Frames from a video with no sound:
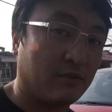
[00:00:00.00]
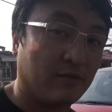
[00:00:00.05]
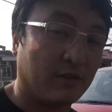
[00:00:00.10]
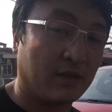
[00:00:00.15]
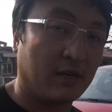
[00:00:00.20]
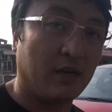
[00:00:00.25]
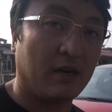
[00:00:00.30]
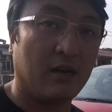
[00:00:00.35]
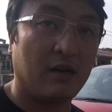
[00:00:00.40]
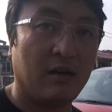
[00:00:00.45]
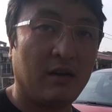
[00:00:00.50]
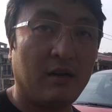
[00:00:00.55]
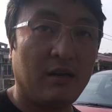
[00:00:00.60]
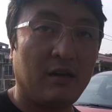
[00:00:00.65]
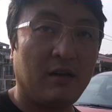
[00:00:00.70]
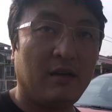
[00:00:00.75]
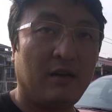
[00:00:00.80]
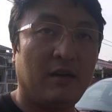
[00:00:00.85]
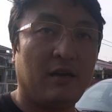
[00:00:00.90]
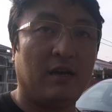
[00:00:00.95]
the car.
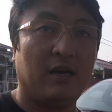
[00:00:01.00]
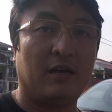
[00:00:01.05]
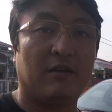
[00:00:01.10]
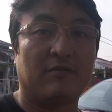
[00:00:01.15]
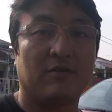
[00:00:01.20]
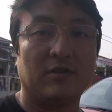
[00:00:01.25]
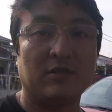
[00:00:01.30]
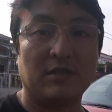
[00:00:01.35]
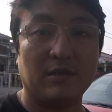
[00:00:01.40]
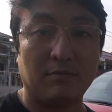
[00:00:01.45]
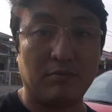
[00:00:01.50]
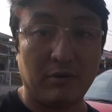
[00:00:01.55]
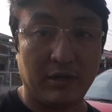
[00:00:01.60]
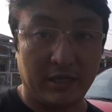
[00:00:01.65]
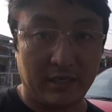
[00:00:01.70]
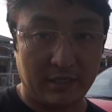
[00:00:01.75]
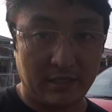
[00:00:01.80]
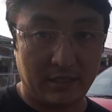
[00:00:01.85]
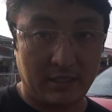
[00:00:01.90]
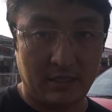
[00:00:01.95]
And of course the
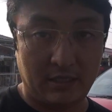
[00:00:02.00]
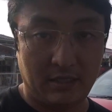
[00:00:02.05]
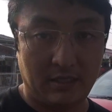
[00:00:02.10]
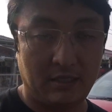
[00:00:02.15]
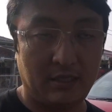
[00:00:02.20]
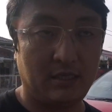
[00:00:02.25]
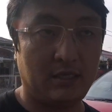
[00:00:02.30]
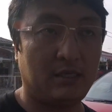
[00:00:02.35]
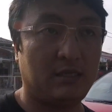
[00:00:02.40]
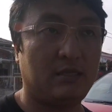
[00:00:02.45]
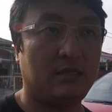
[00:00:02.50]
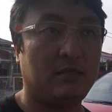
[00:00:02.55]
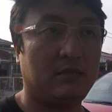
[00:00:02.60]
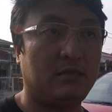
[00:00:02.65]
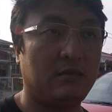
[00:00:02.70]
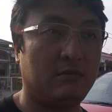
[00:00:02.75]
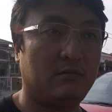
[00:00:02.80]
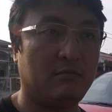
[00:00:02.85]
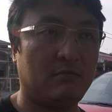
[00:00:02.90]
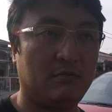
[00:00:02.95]
brakes.
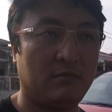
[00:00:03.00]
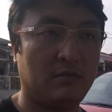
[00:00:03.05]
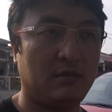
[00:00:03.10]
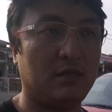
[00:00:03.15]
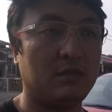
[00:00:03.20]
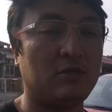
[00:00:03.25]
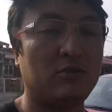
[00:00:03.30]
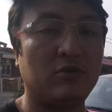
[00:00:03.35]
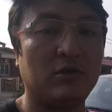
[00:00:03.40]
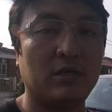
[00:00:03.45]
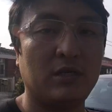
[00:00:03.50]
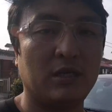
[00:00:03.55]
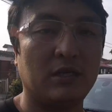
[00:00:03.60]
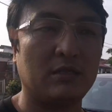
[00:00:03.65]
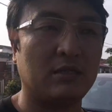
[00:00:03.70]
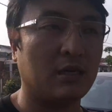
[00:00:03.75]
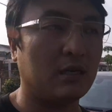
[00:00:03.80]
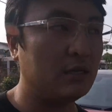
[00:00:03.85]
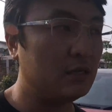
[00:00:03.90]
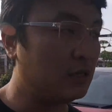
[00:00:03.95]
These 3 things.
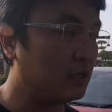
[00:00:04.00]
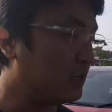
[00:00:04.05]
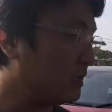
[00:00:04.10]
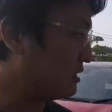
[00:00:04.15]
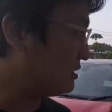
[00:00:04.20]
Other than that,